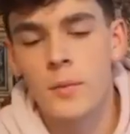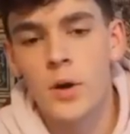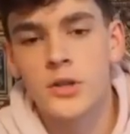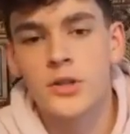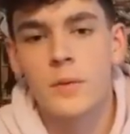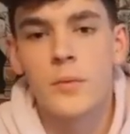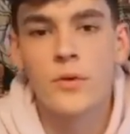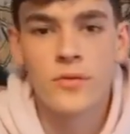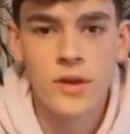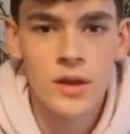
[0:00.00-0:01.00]
We end up watching a
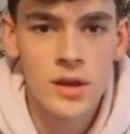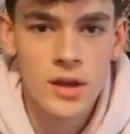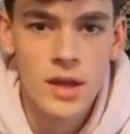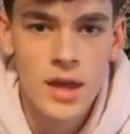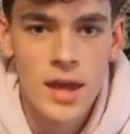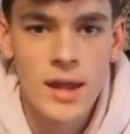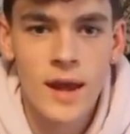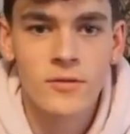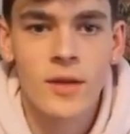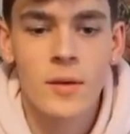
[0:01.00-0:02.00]
movie,
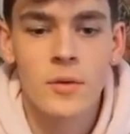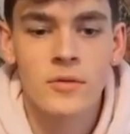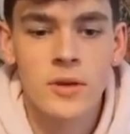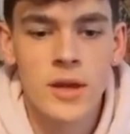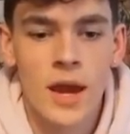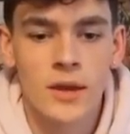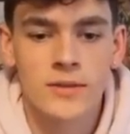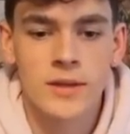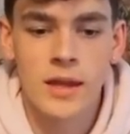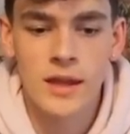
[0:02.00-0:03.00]
and after that movie, he
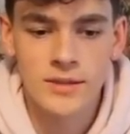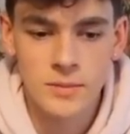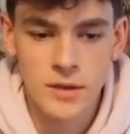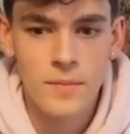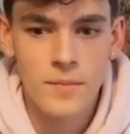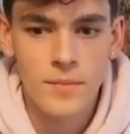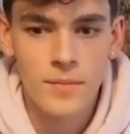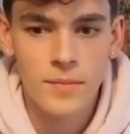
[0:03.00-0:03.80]
asked to kiss me.